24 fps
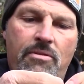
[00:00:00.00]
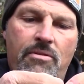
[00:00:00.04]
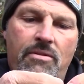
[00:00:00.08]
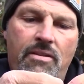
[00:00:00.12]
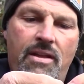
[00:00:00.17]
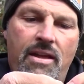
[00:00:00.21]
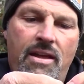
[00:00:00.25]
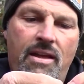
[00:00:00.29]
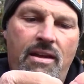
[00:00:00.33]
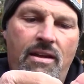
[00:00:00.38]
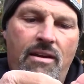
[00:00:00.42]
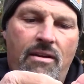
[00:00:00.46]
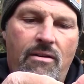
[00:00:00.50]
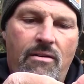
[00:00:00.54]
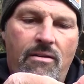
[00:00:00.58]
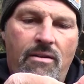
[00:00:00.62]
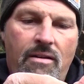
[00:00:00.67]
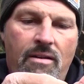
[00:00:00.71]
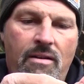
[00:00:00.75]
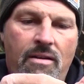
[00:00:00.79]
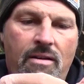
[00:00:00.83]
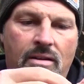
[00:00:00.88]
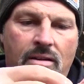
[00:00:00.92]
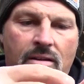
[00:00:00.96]
So now,
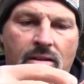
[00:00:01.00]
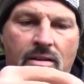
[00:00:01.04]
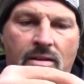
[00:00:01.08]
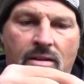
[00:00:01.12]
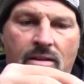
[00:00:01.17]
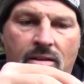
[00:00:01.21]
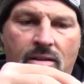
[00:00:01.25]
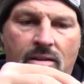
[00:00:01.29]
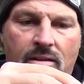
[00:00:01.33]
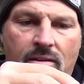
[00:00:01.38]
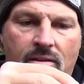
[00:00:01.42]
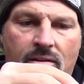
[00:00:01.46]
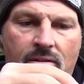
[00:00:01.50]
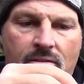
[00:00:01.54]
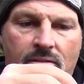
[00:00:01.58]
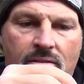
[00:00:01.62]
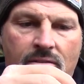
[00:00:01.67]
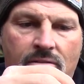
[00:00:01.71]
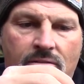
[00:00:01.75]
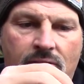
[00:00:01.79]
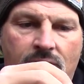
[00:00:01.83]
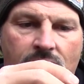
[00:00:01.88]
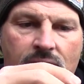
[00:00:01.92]
just